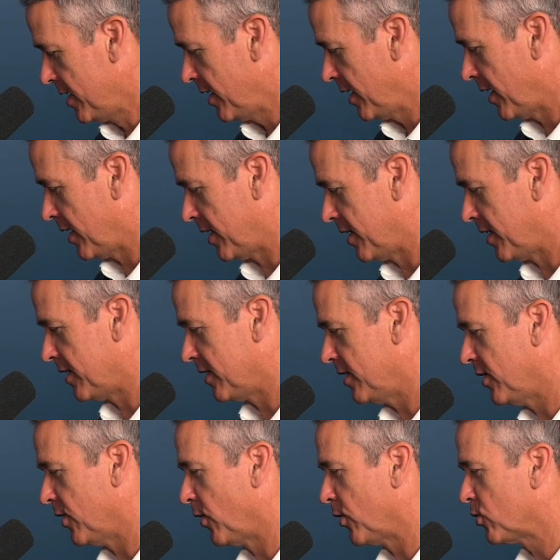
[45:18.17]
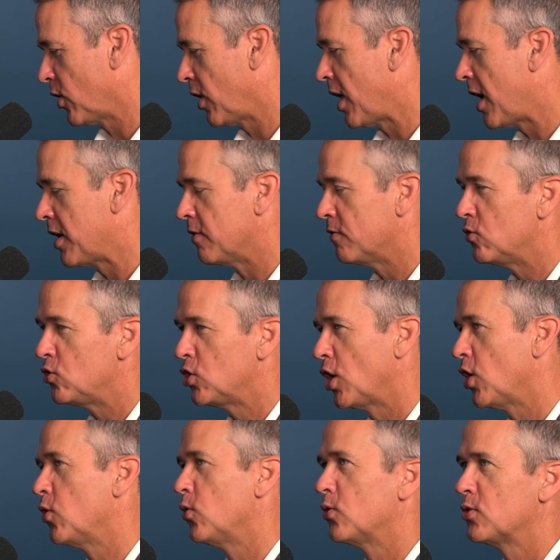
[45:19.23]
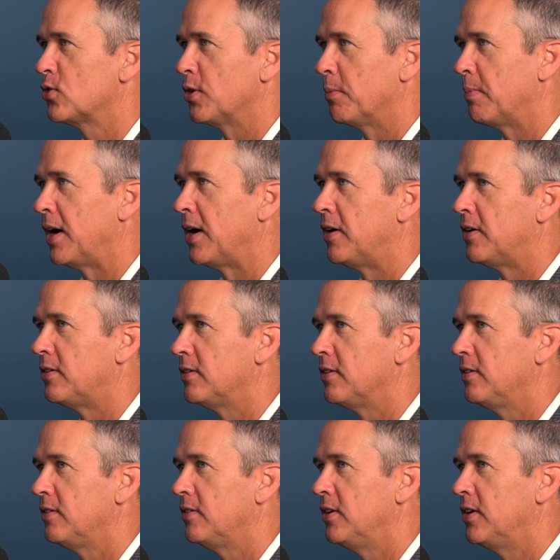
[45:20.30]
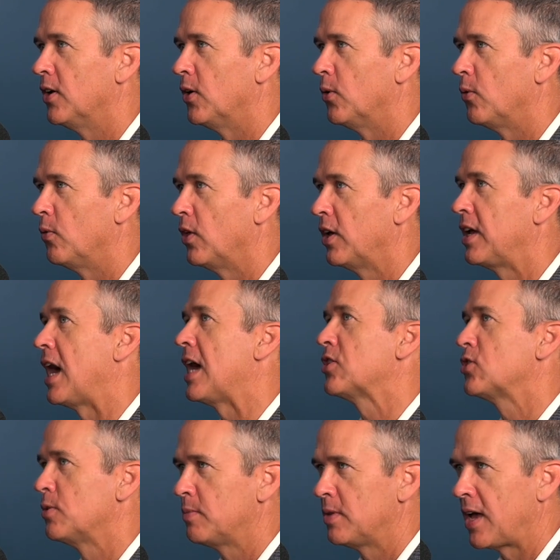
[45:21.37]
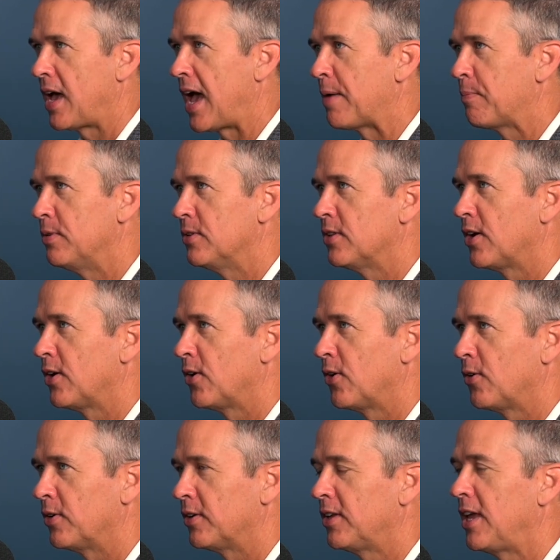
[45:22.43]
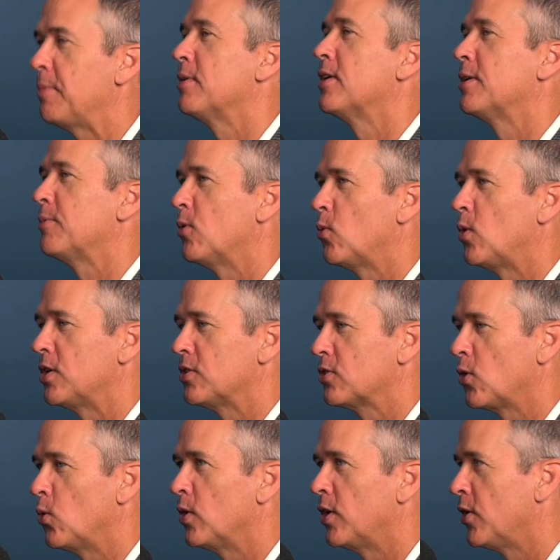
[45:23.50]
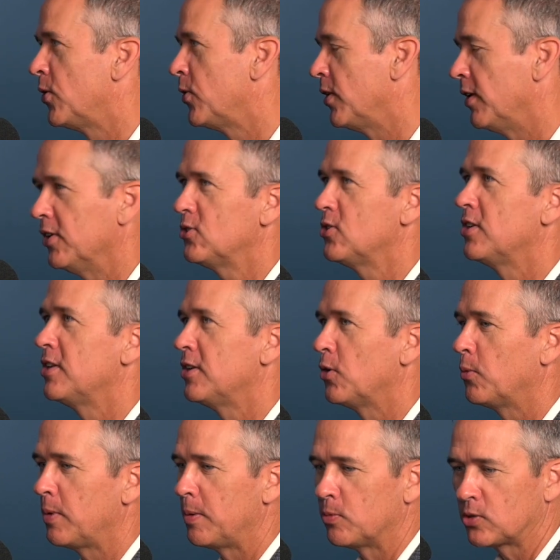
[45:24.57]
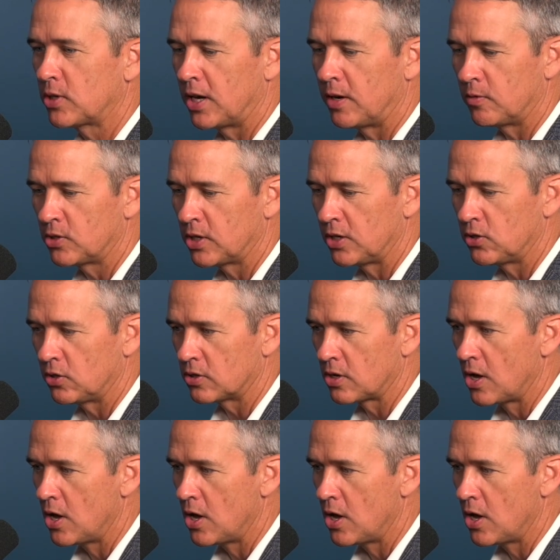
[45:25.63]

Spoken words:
There's a lot of jokes about the gossip that happened there and keeping up with what's going on and listening in on people's conversations.